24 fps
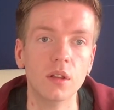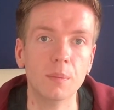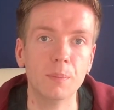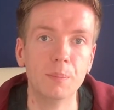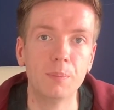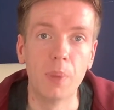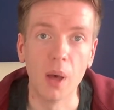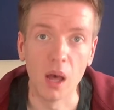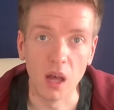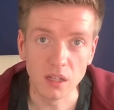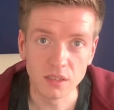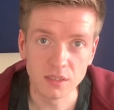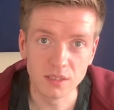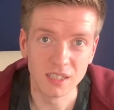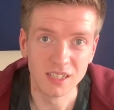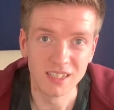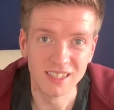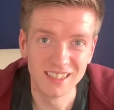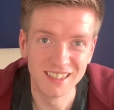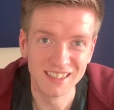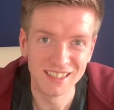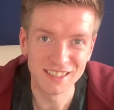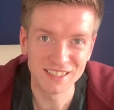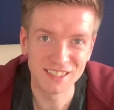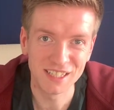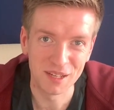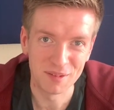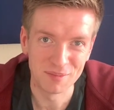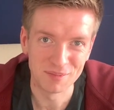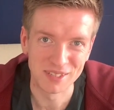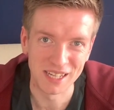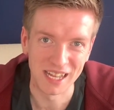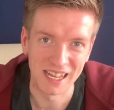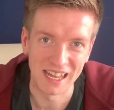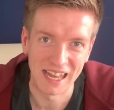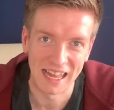But this
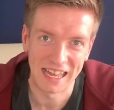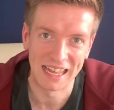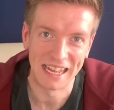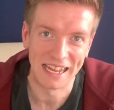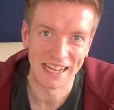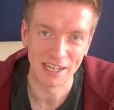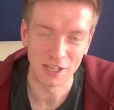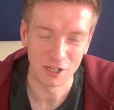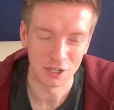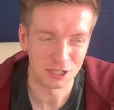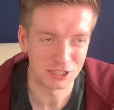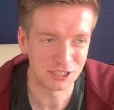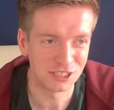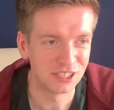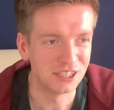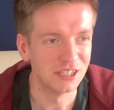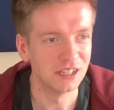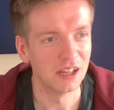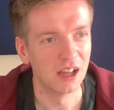comes at a cost.